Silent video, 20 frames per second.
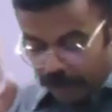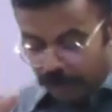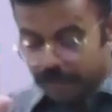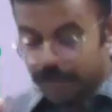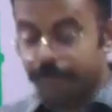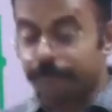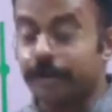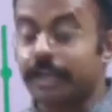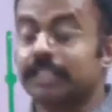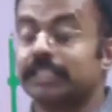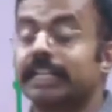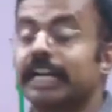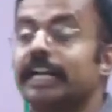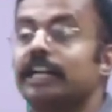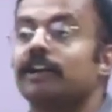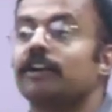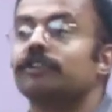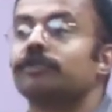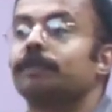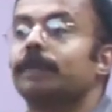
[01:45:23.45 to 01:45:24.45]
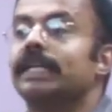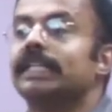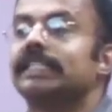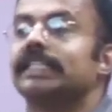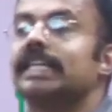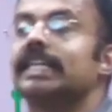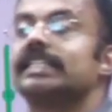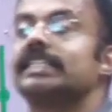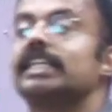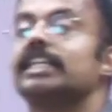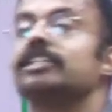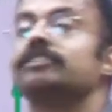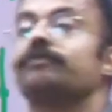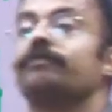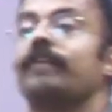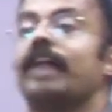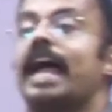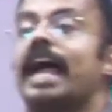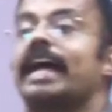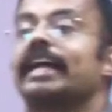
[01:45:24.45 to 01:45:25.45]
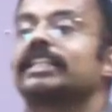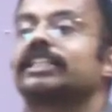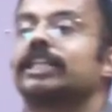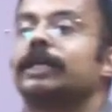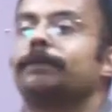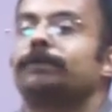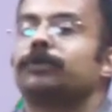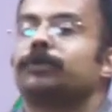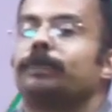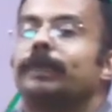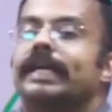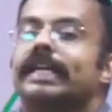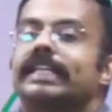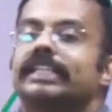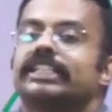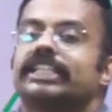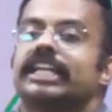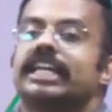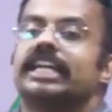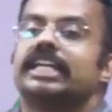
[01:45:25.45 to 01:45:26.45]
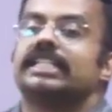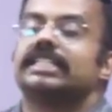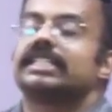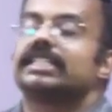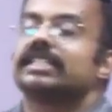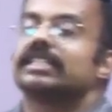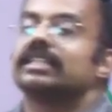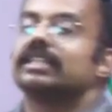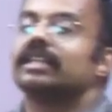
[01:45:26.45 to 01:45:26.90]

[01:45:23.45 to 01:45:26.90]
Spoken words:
The first kind of species is flagship species.